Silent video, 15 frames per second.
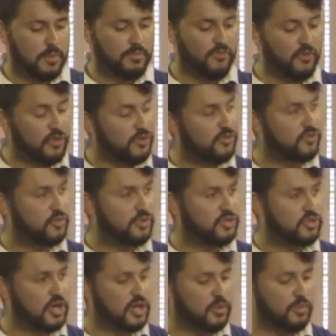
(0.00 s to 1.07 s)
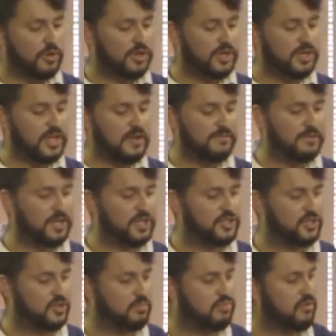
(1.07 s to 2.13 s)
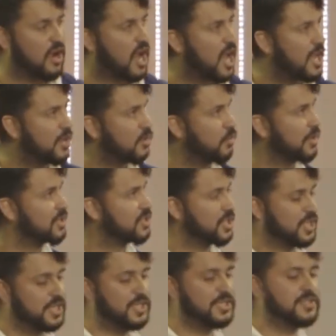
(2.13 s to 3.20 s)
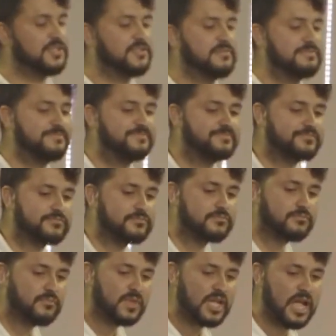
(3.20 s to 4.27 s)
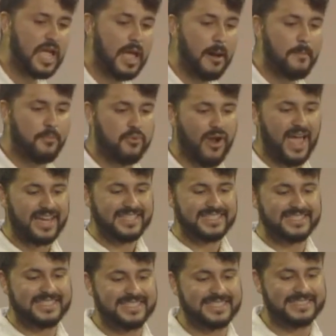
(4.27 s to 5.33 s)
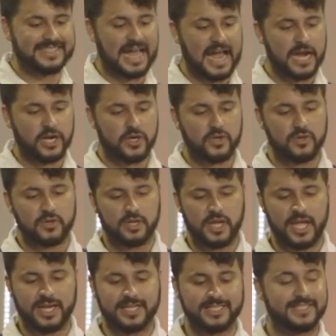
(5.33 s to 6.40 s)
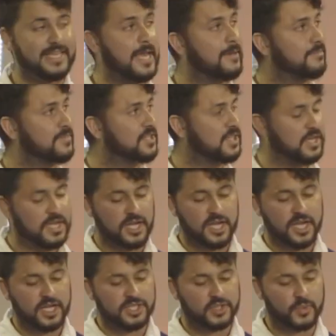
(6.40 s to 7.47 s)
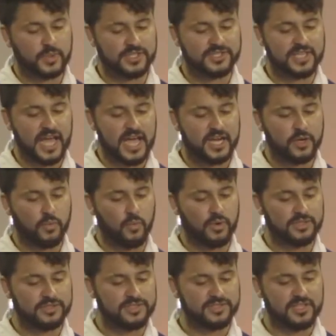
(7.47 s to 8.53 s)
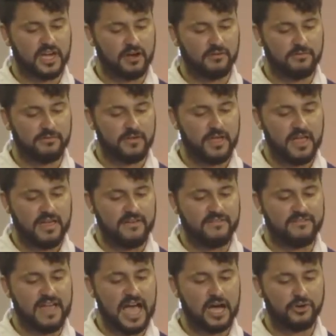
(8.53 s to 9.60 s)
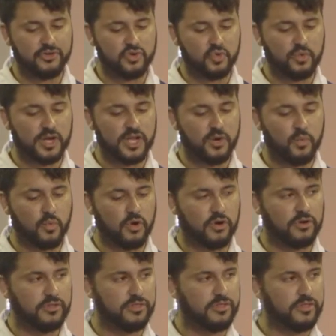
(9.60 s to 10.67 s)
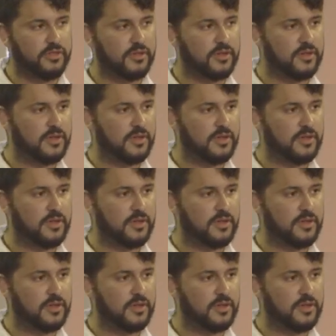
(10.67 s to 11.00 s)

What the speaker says: verse, we draw our working definition of pride, which is, pride is the desire and attempt to assign oneself value and worth